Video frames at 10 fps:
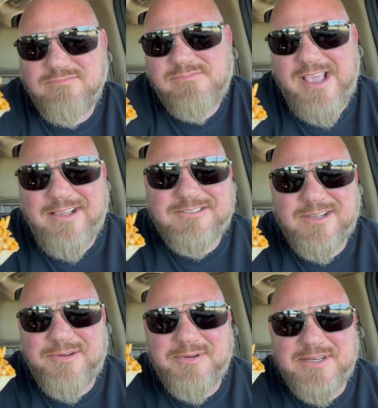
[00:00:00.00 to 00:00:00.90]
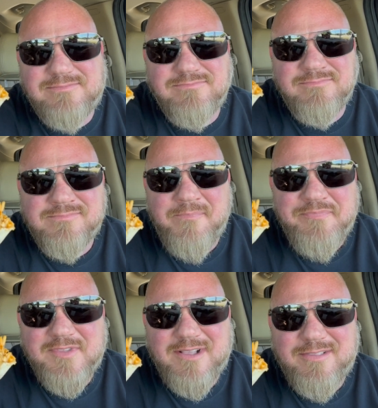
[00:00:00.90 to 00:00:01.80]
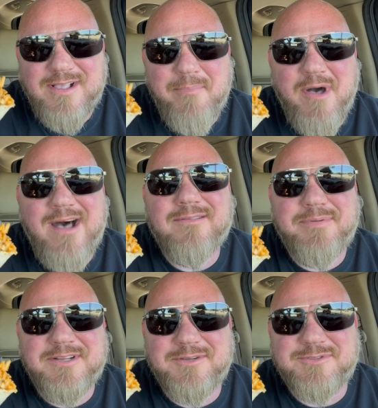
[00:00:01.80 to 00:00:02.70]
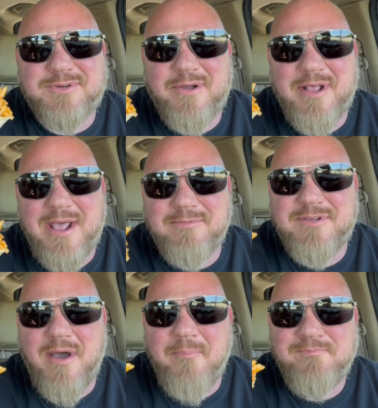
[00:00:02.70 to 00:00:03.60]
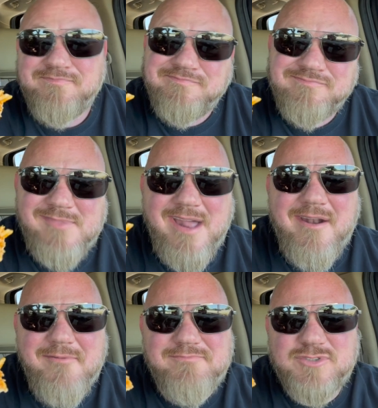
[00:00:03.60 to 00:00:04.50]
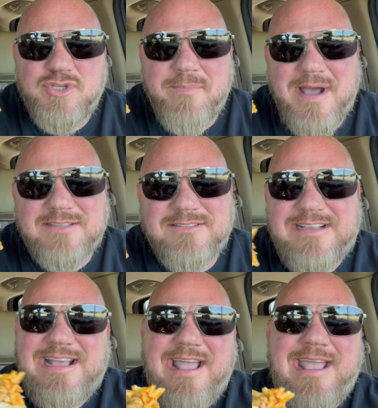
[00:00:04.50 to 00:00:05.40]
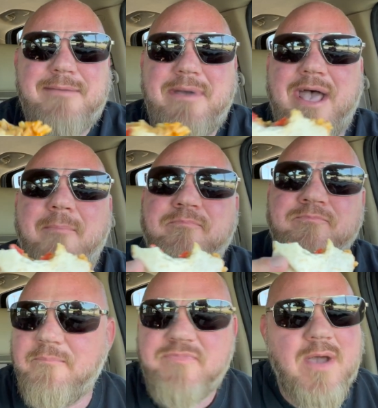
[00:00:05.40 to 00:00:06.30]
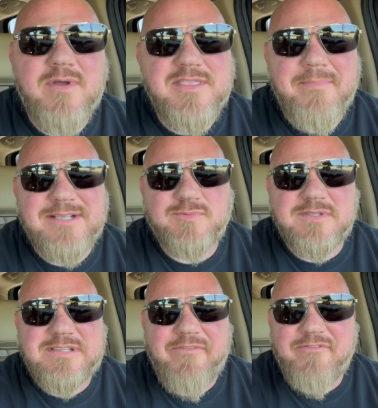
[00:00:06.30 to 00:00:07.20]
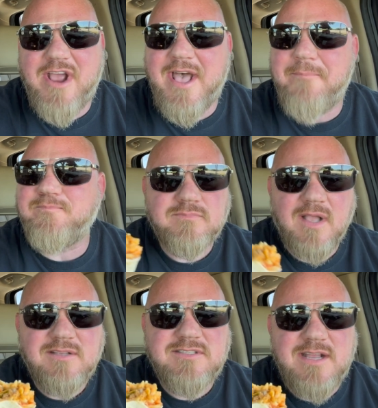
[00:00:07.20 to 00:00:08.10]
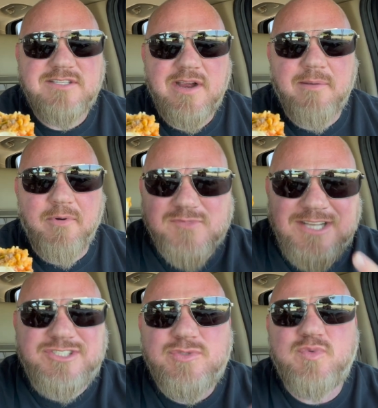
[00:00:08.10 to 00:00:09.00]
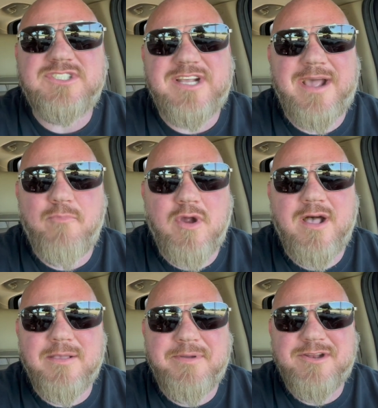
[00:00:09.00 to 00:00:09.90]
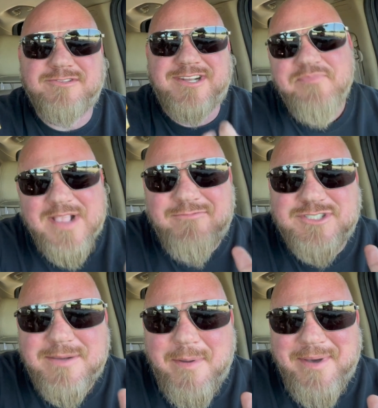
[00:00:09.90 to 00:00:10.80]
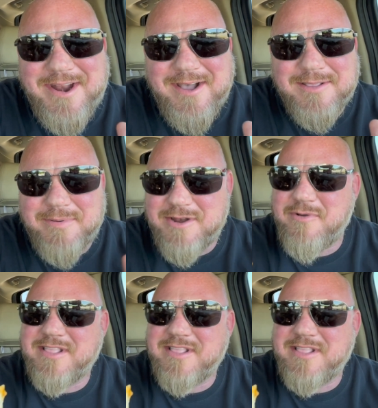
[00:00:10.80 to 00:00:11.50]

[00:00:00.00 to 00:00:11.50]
queso and a couple jalapenos thrown in. So, you know, $2, ain't bad. Not one of the best ones I've ever had. It's not terrible. I just wish I had more jalapenos in it. Every time I bite a jalapeno, I